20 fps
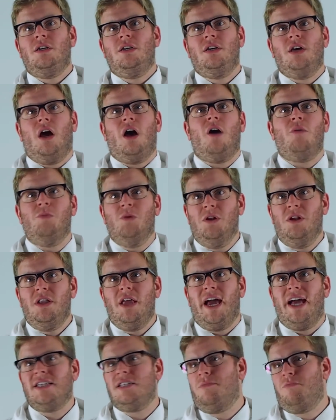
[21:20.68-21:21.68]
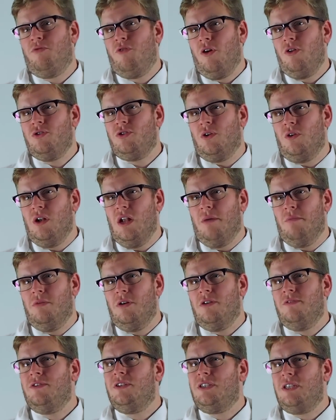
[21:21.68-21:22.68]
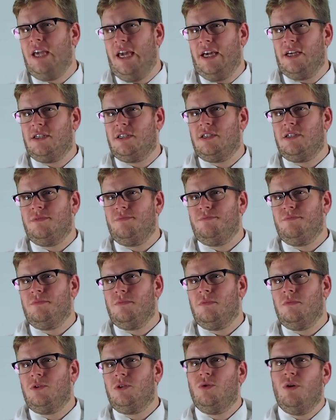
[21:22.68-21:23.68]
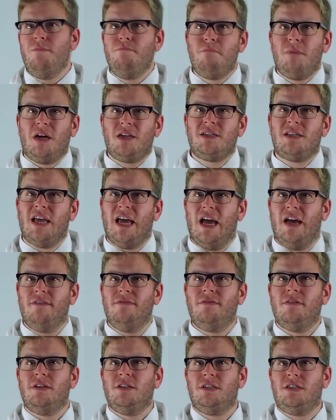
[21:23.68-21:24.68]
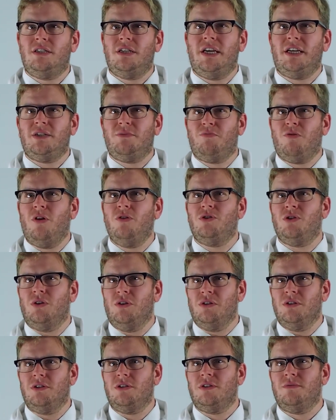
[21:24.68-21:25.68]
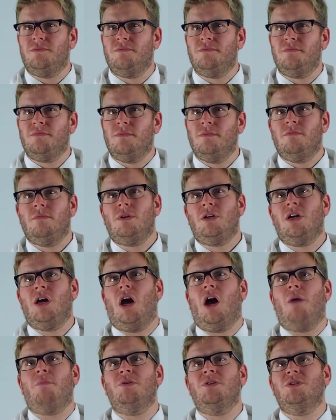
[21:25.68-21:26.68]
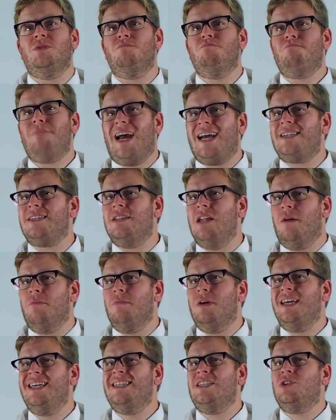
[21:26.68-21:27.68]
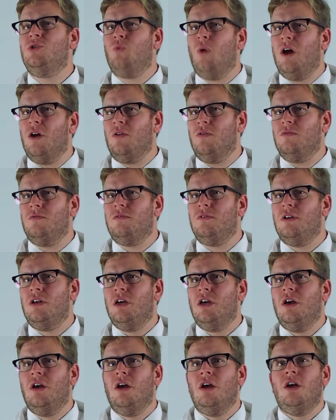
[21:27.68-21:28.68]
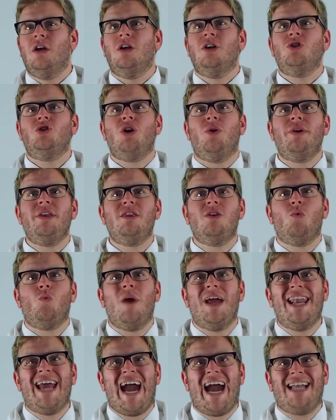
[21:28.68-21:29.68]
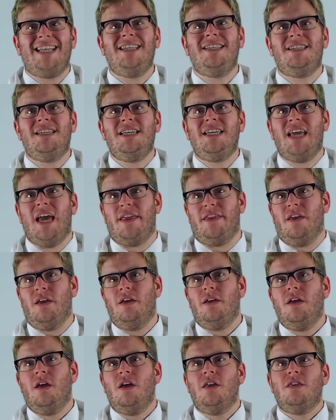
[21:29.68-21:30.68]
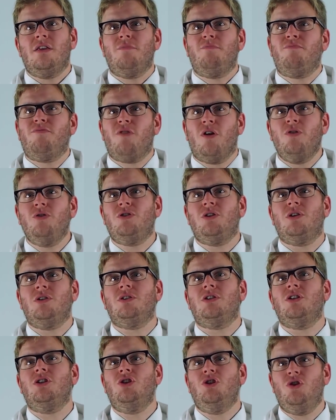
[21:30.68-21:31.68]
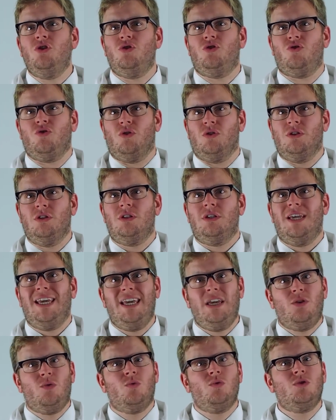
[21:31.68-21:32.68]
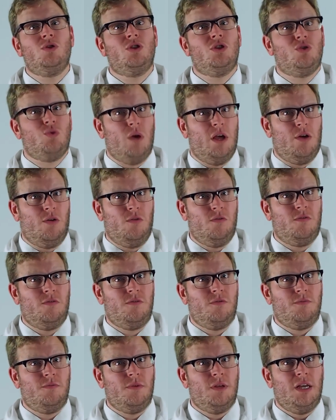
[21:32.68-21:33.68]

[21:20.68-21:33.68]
Carbon has a proton number of 6, so it must have 6 protons. Carbon's mass number is 12, showing that when added together, the protons and neutrons equals 12.